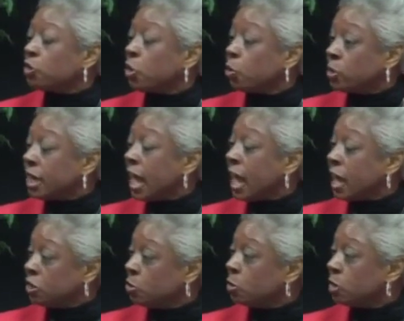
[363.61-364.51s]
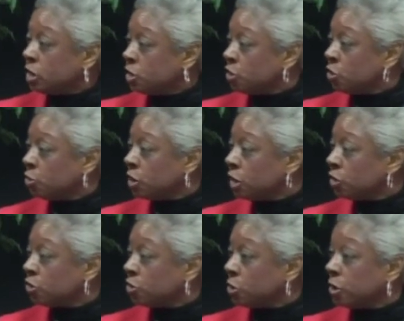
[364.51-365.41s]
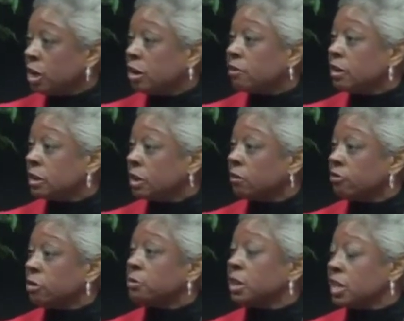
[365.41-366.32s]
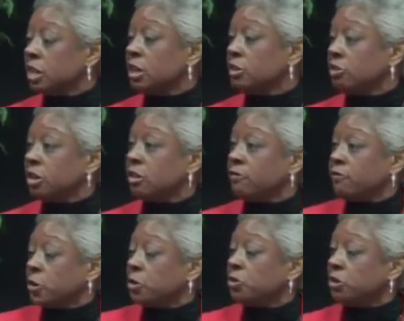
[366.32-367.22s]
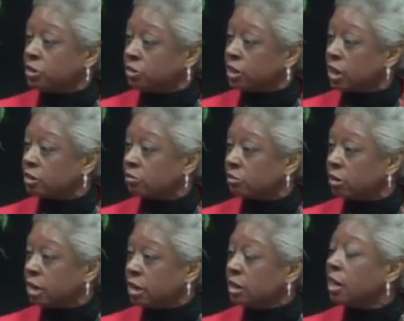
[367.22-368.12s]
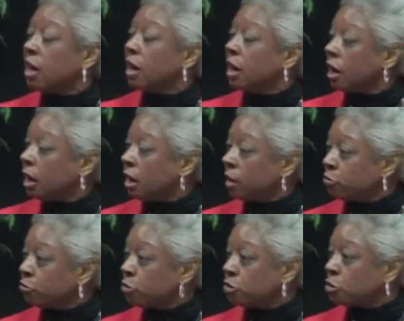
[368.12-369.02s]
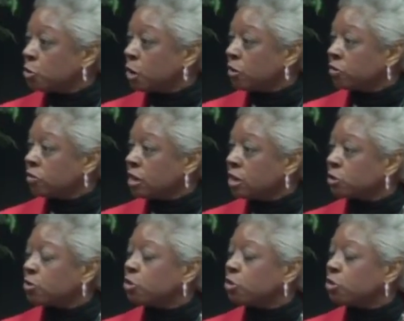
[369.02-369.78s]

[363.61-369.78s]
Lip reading: So we annually do their show here, and they're from the kids in first and second grade up through the 12th graders.